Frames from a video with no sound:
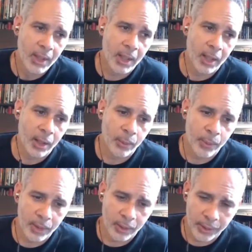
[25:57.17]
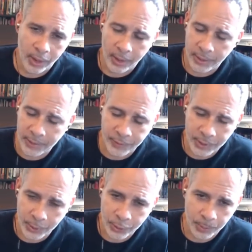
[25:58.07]
We're on all the different
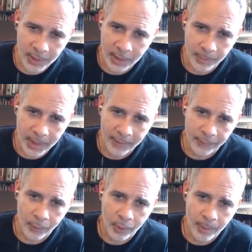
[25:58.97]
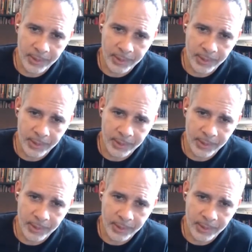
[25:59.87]
social media platforms